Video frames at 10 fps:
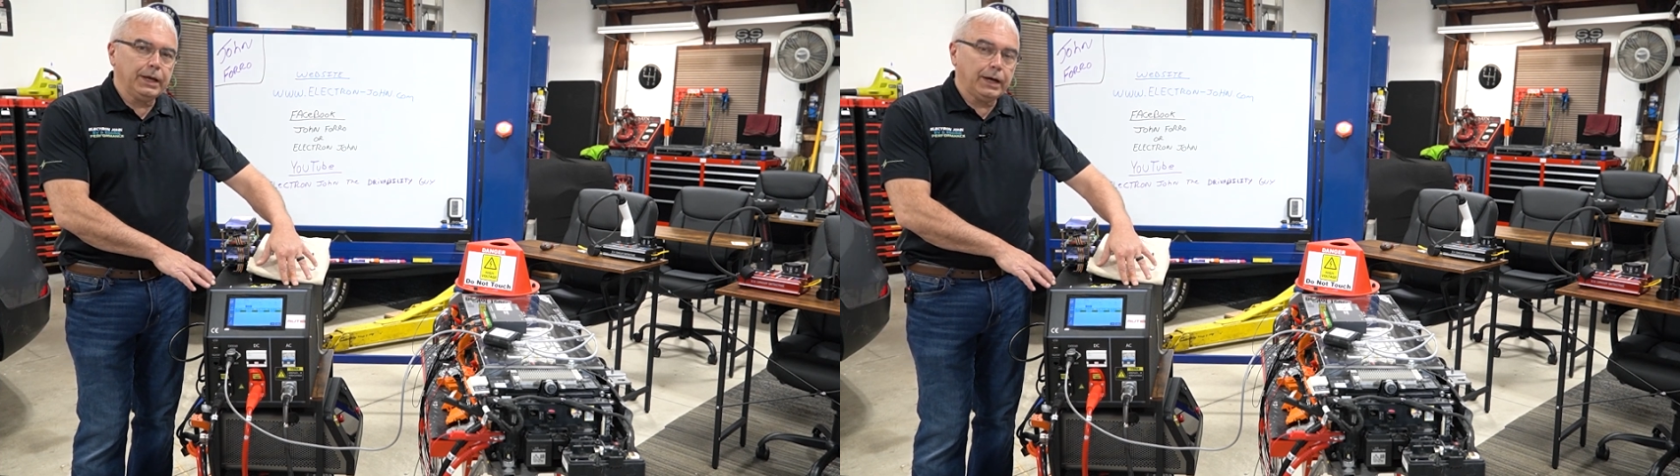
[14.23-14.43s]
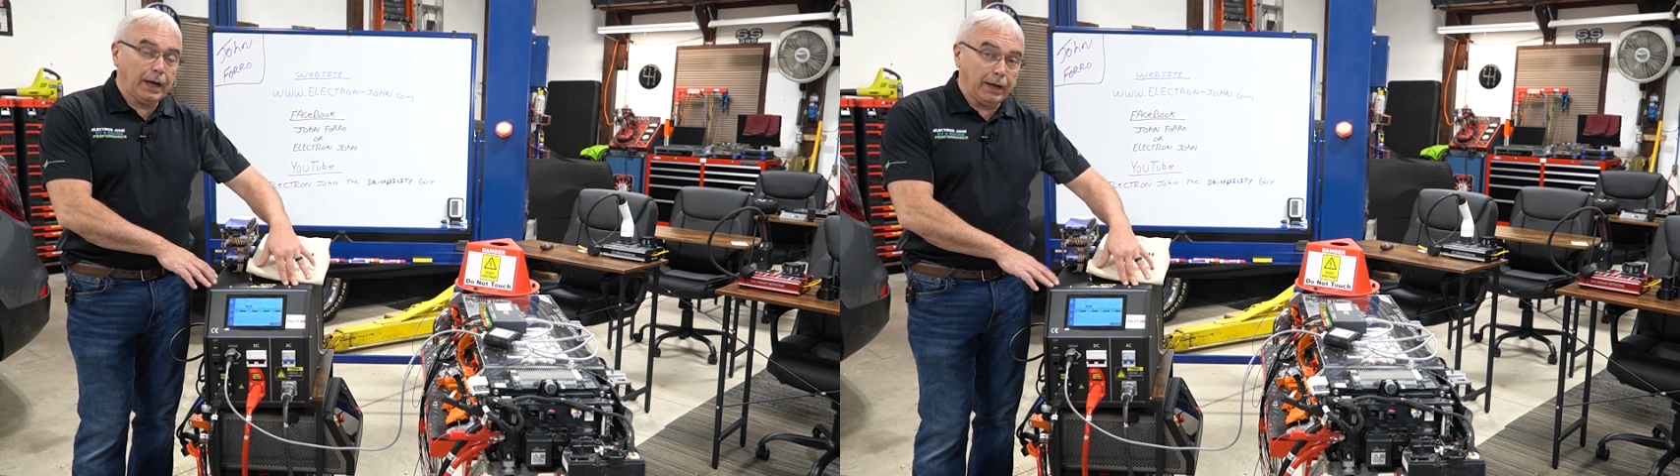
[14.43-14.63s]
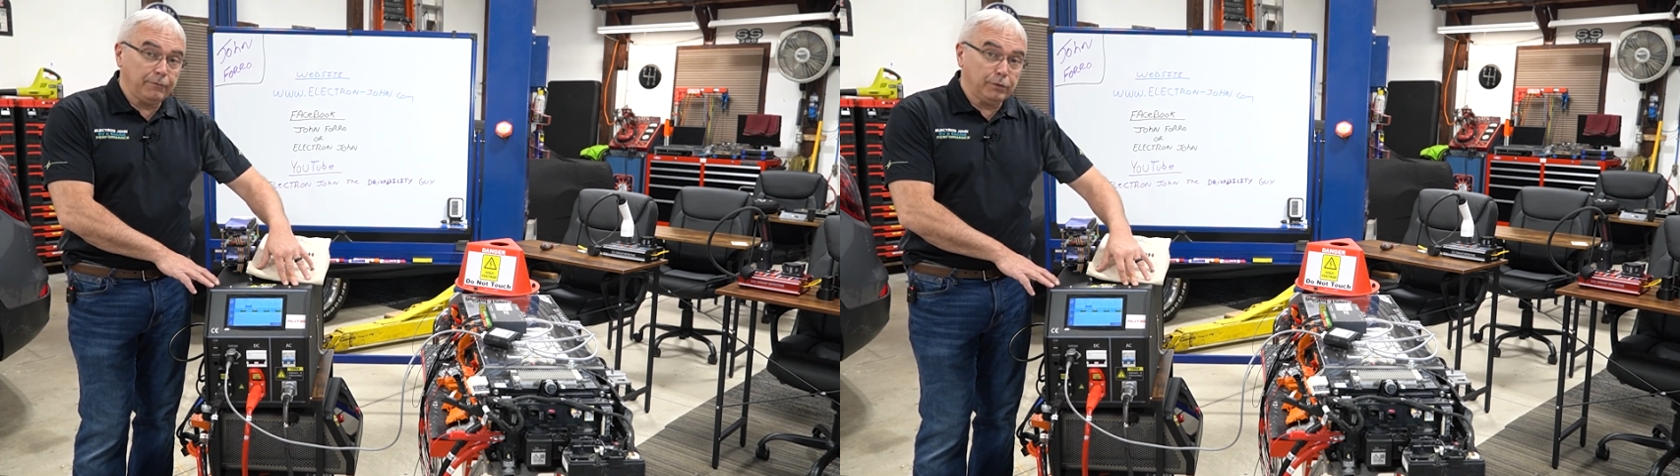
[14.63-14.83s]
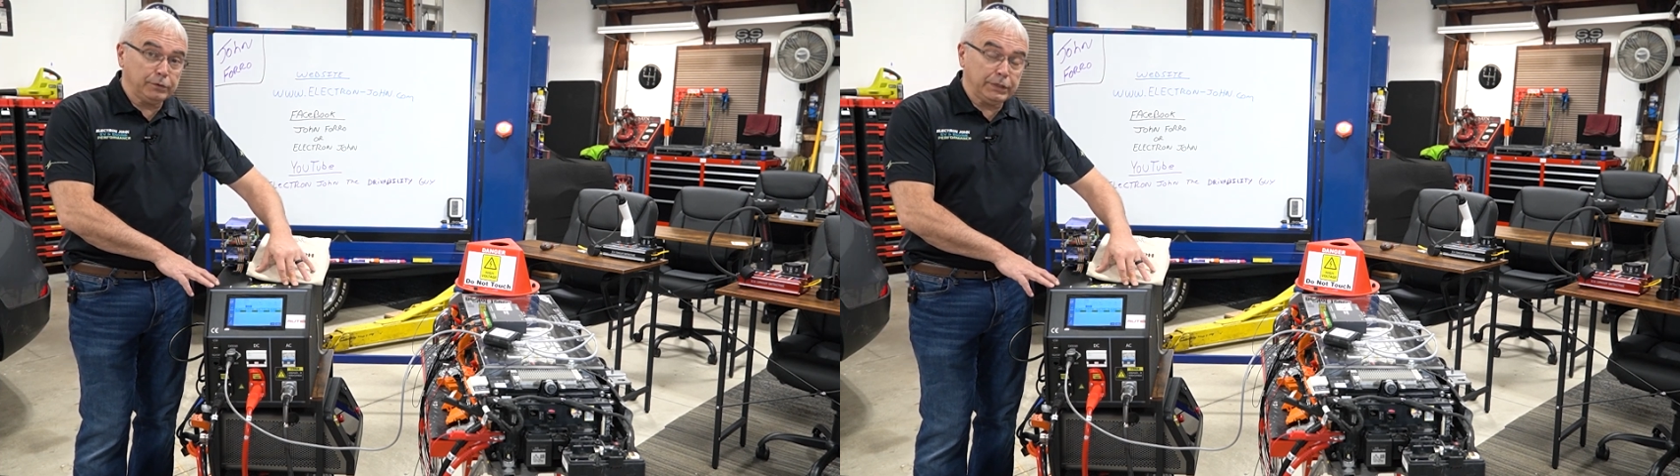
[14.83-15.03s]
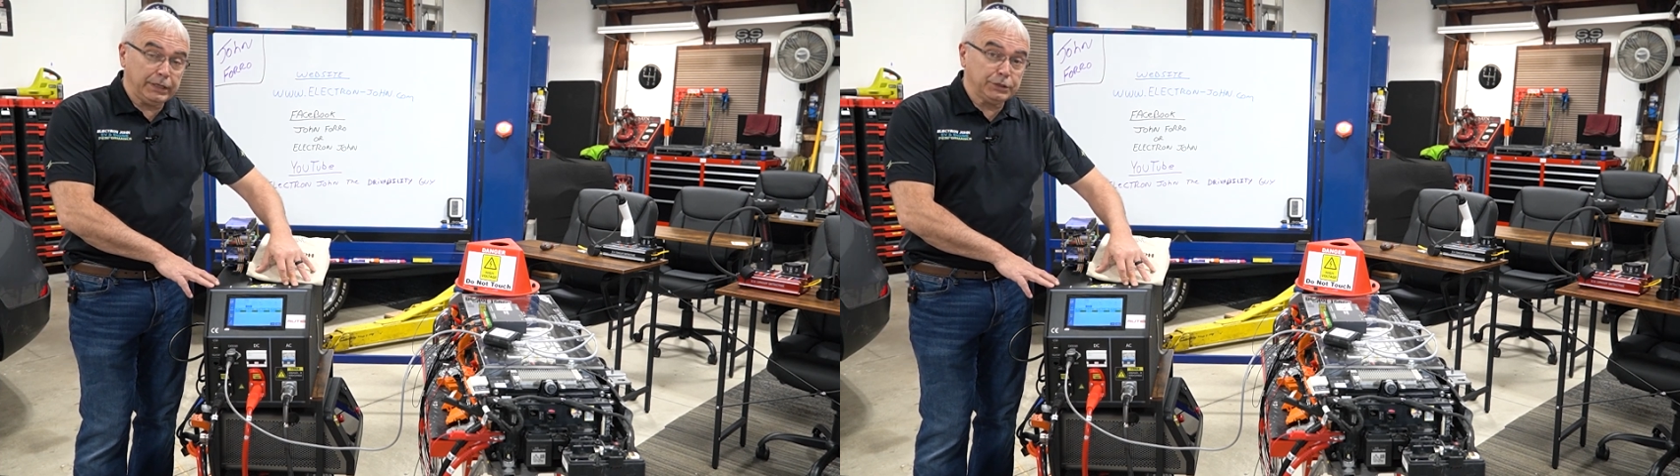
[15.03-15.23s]
a high
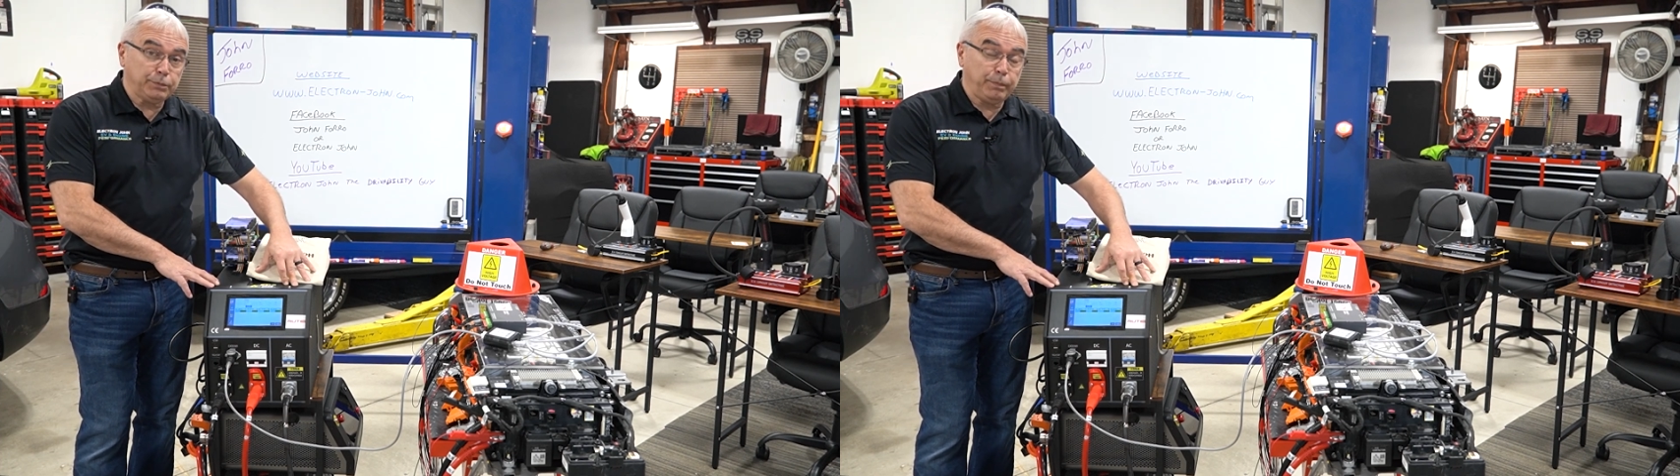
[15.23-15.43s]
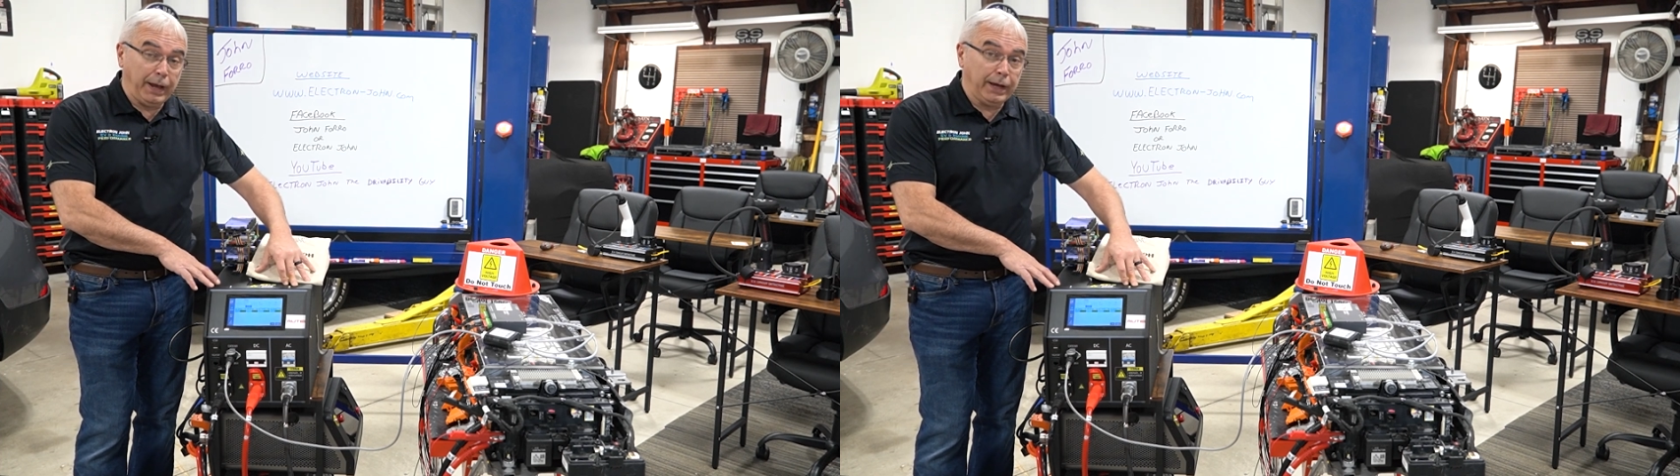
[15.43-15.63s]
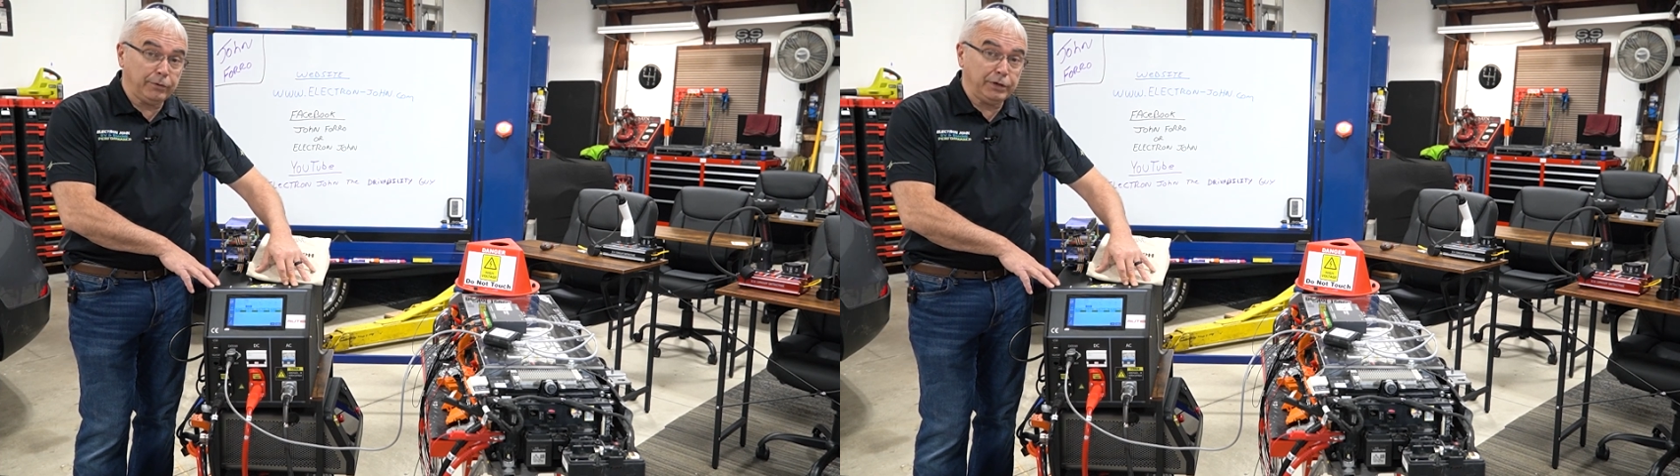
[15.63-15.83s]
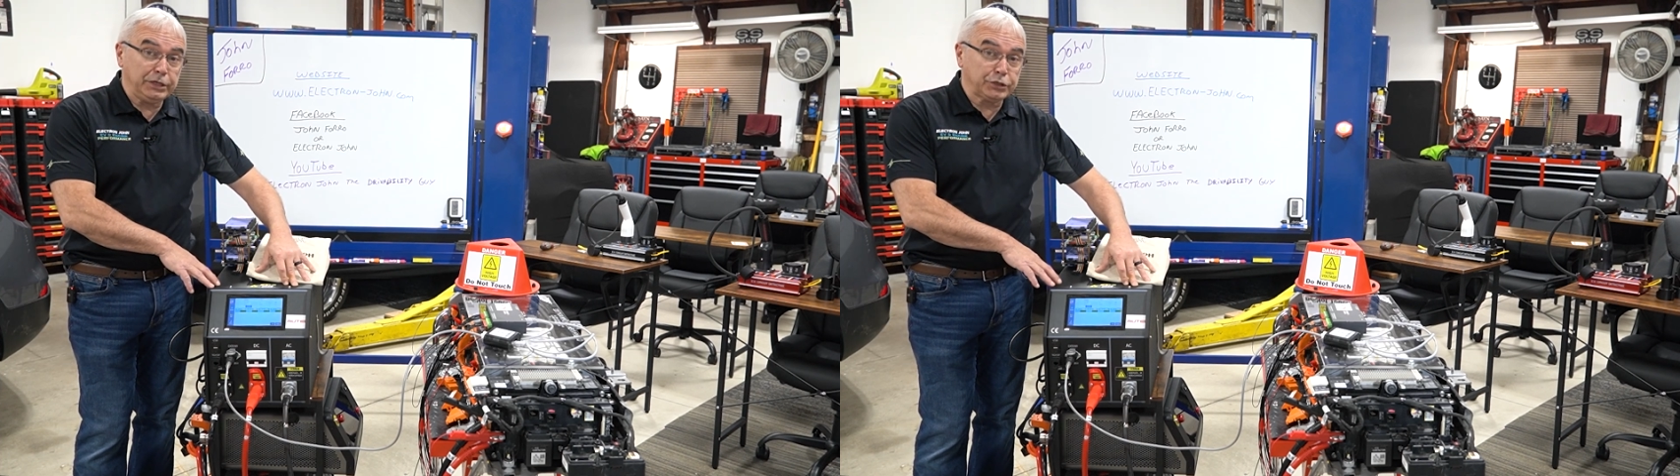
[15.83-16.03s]
voltage battery